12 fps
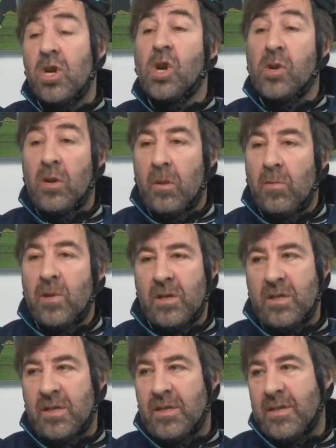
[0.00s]
Earl
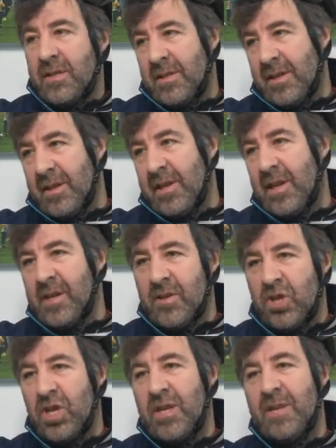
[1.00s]
Woods on he
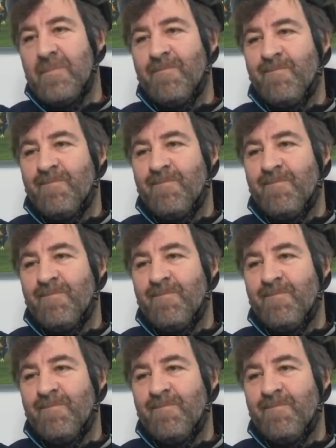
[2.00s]
or she.